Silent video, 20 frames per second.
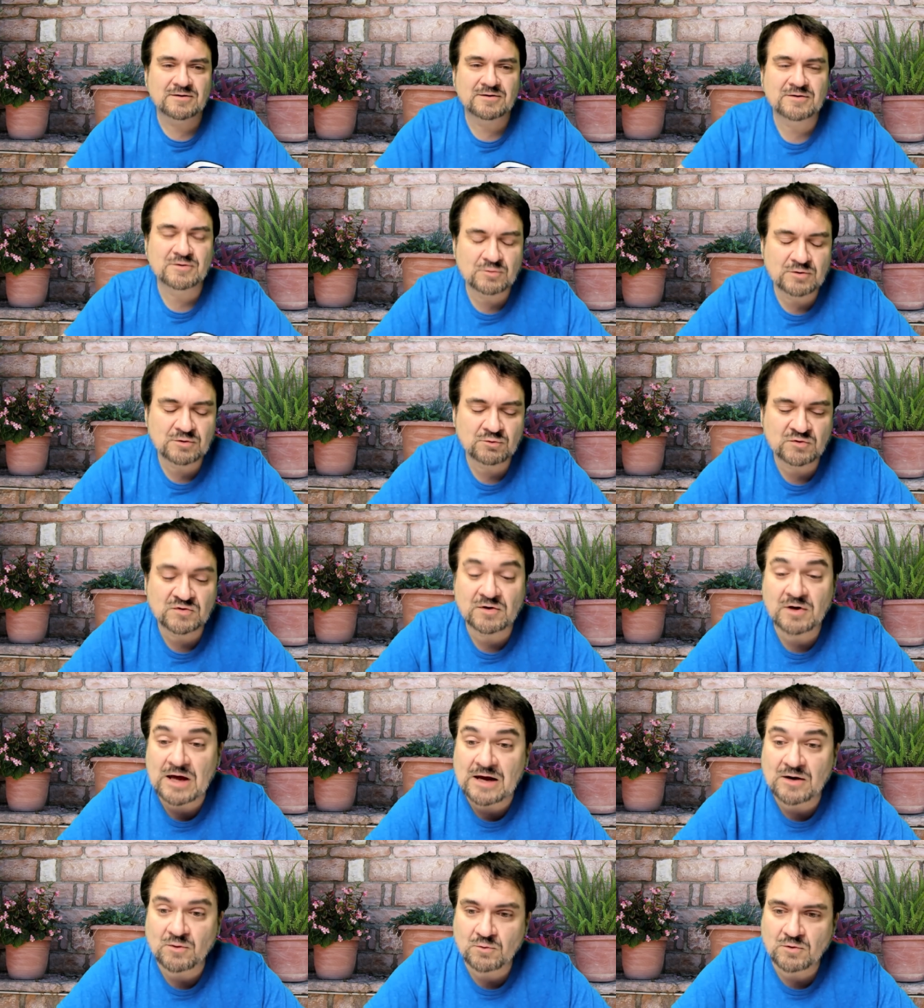it, it, was a
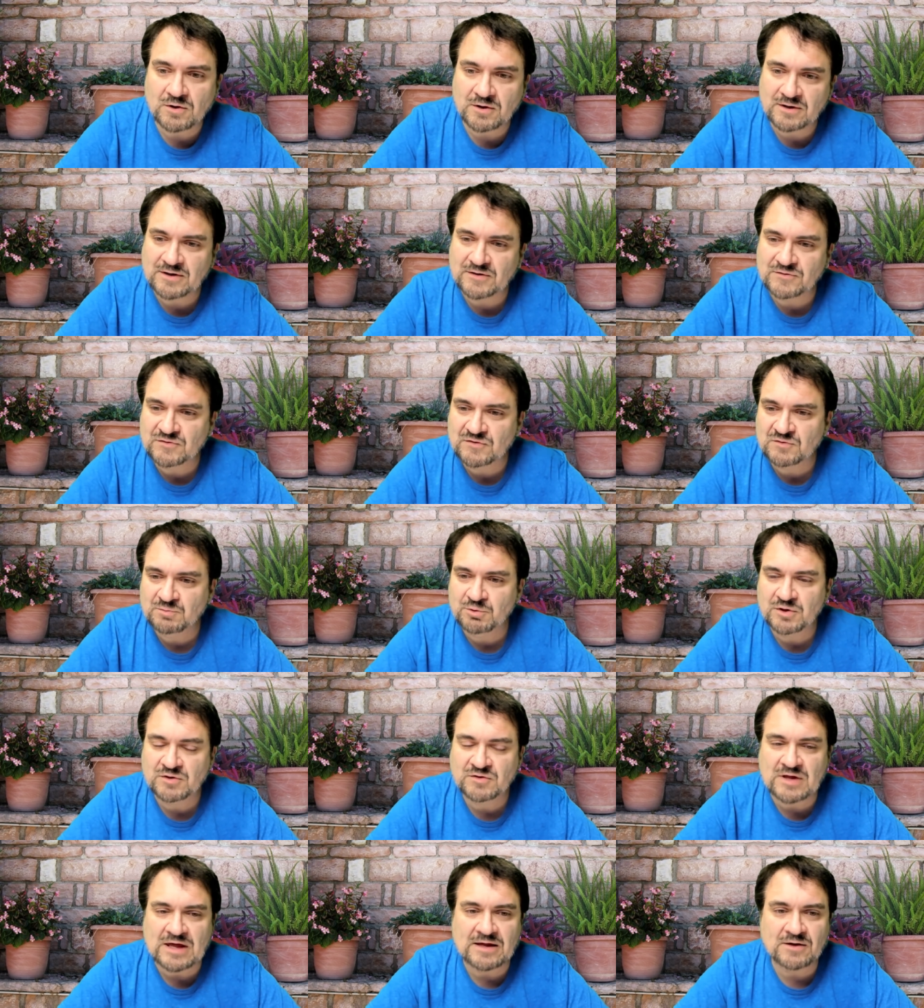lot of work. Let's just put
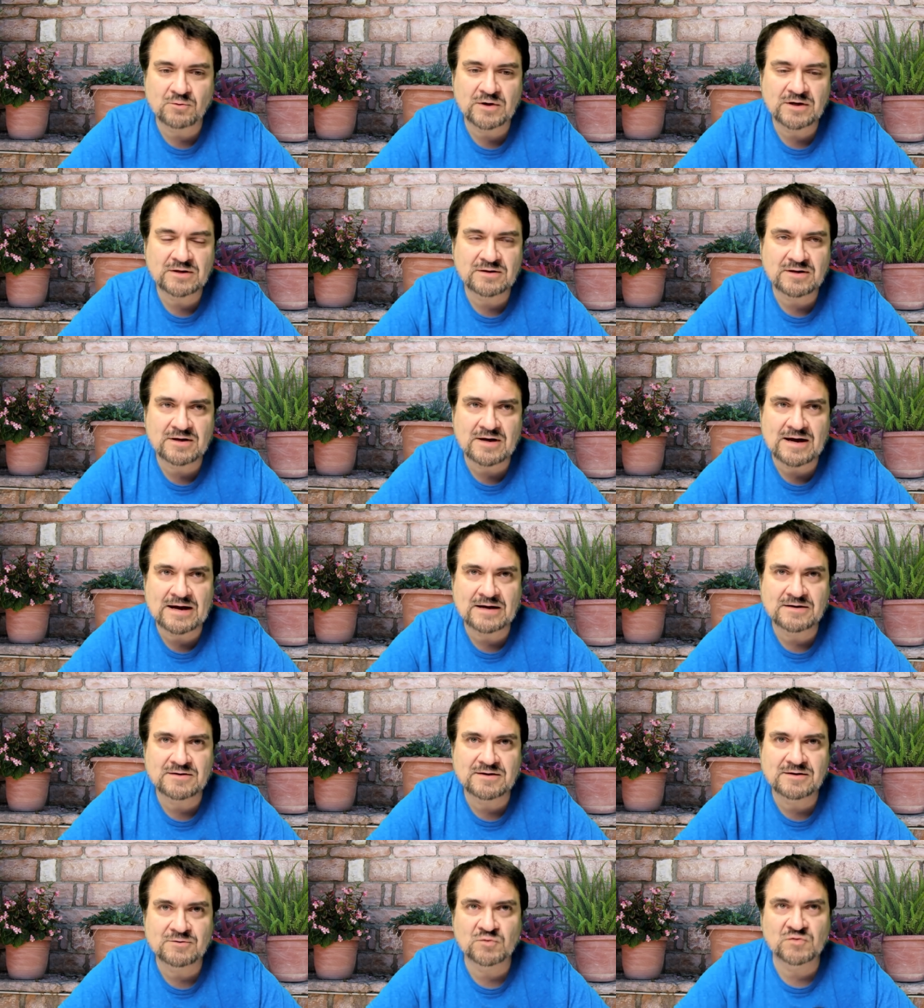it that way. And then I had
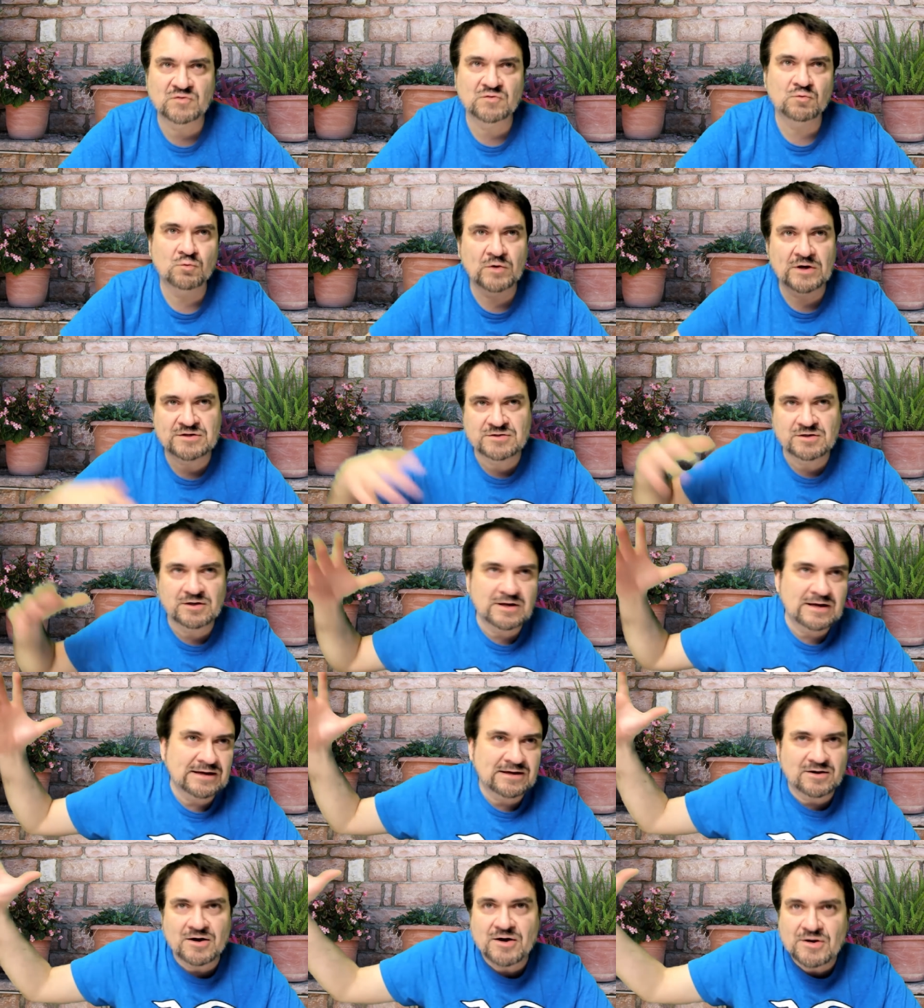to. It was originally
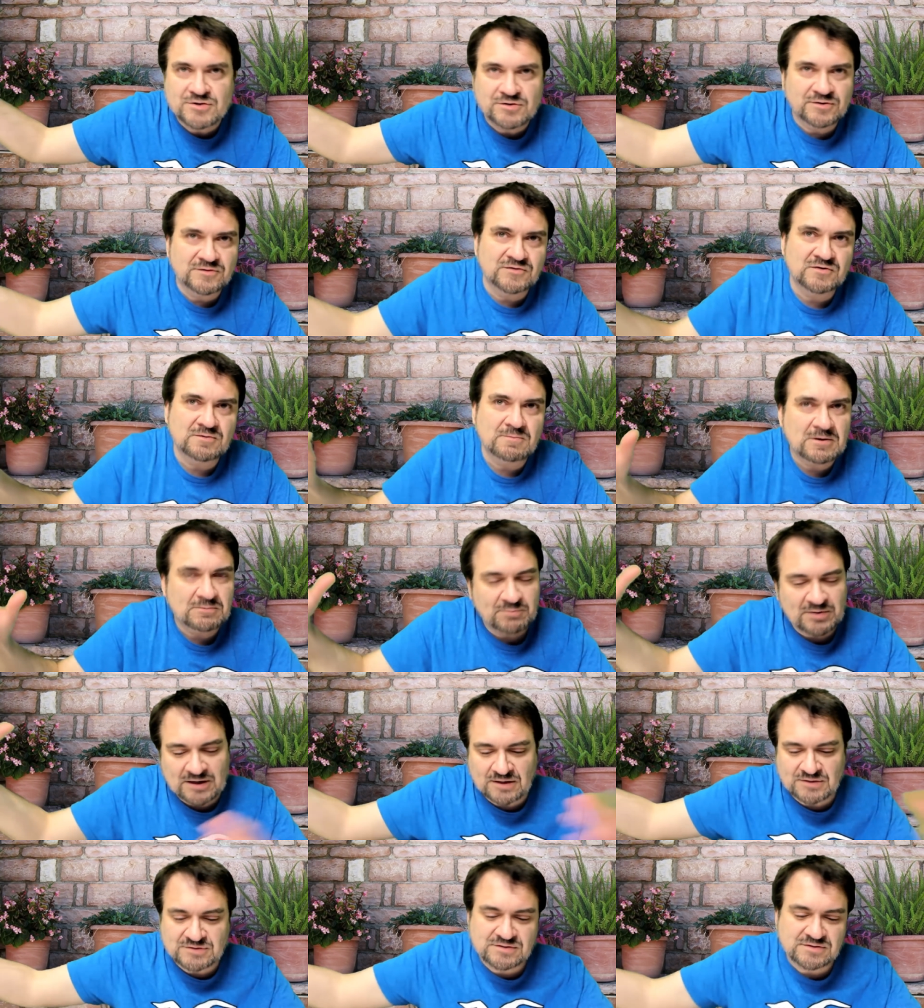like 100 and some odd
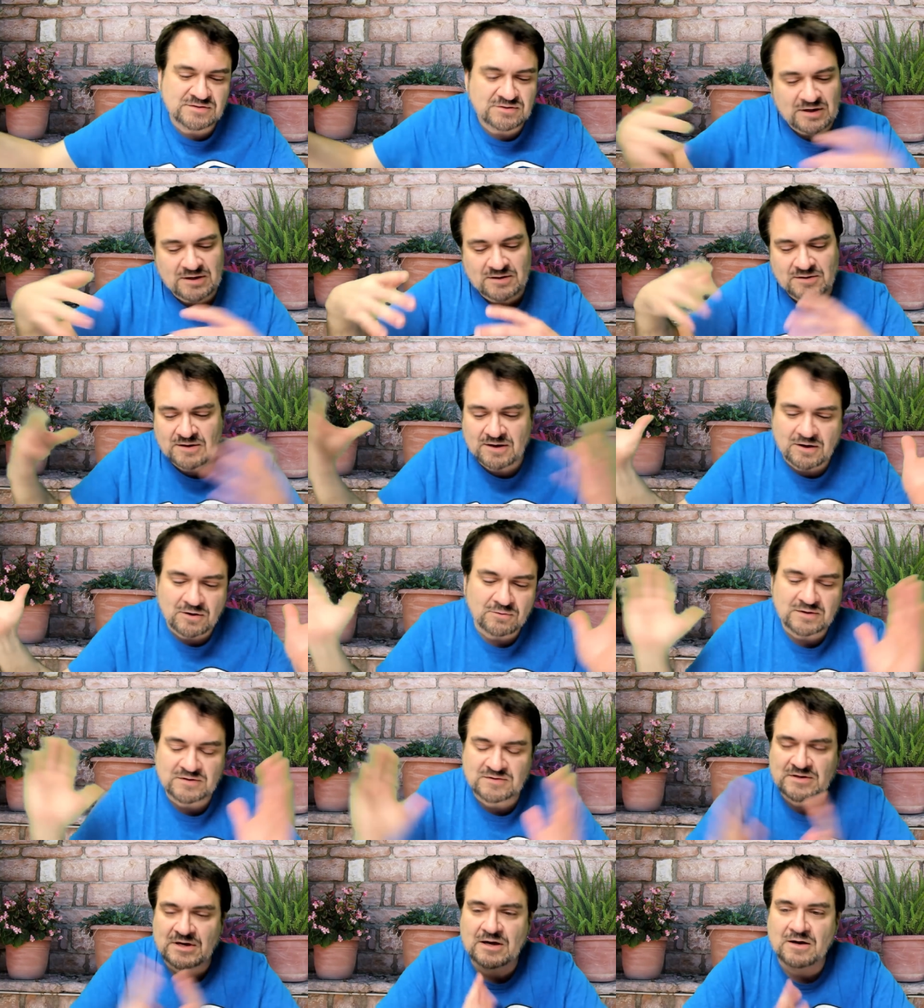pages, and you got to narrow
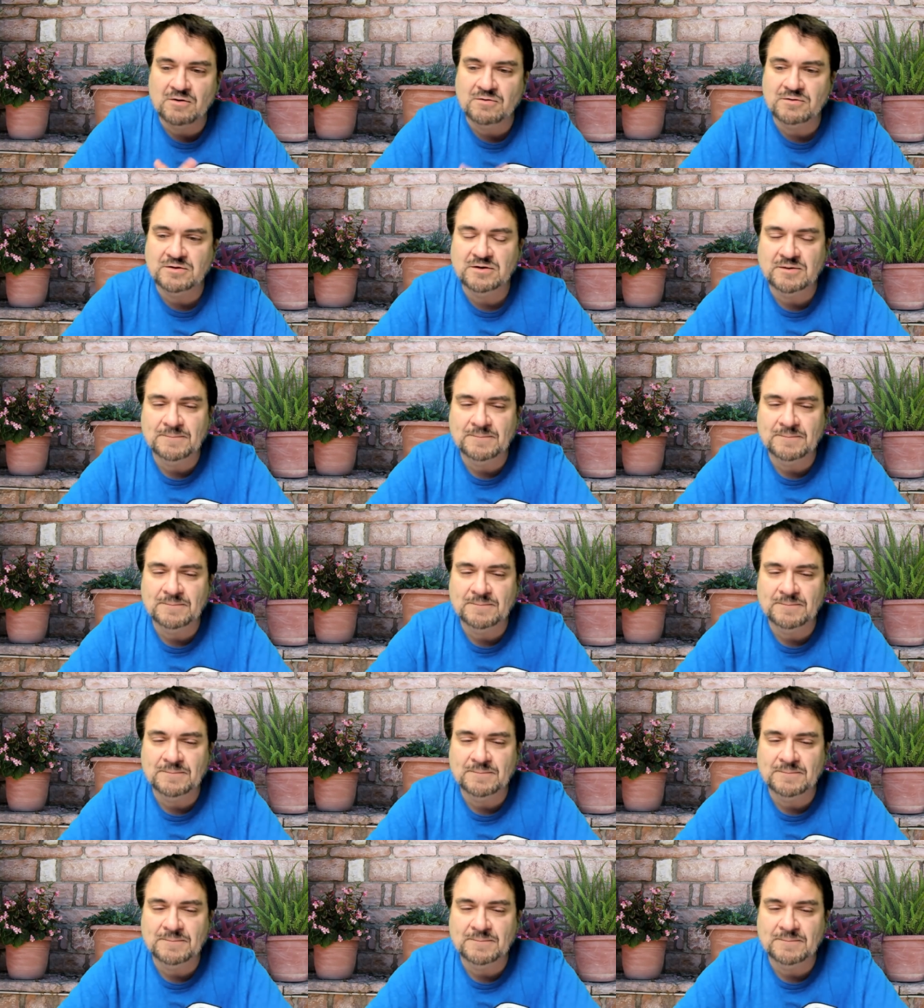it down.